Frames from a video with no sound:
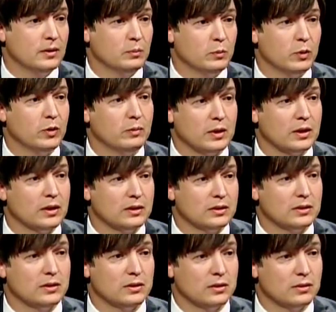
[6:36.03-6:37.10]
Employment
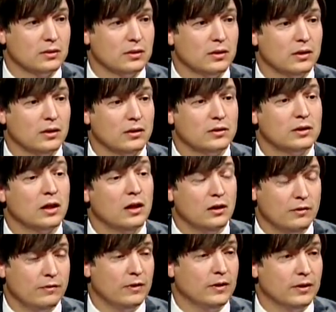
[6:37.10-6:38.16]
cases are
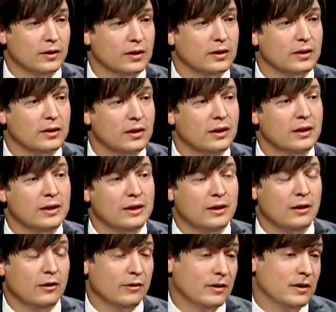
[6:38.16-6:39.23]
tough on the
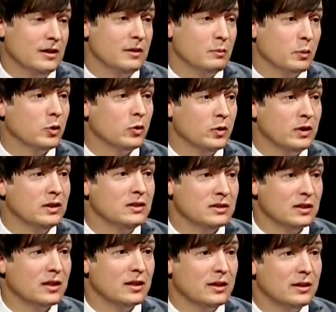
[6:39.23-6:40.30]
employee
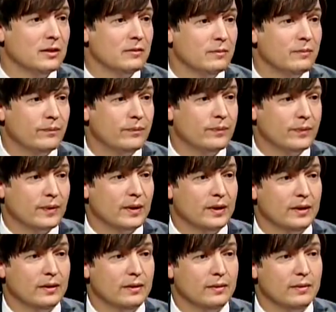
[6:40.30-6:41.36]
side,
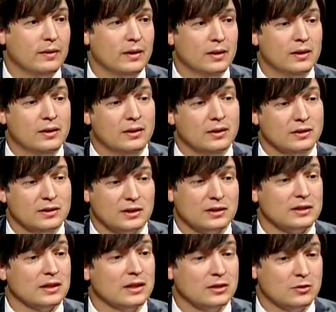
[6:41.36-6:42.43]
and the
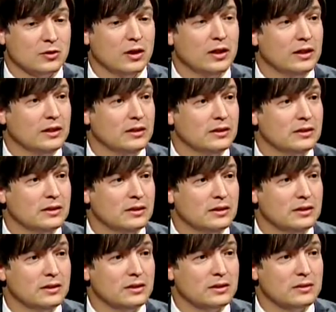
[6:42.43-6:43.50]
success rate is
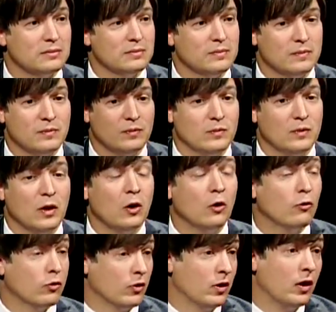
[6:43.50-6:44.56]

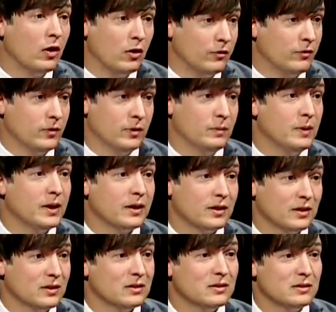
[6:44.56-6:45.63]
overall for
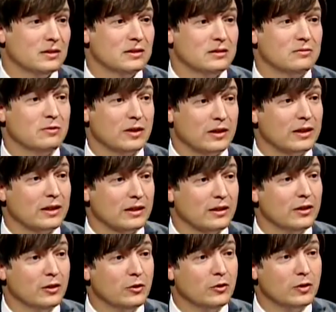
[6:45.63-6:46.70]
America is very
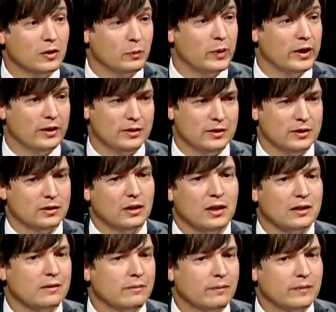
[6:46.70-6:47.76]
low compared to,
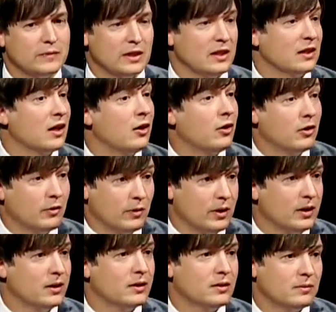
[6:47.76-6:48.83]
like, say, a car
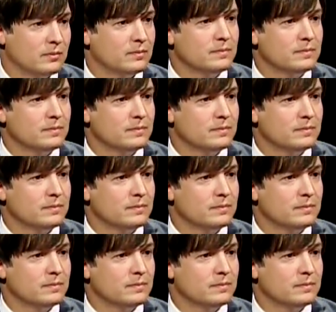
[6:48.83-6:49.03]
wreck.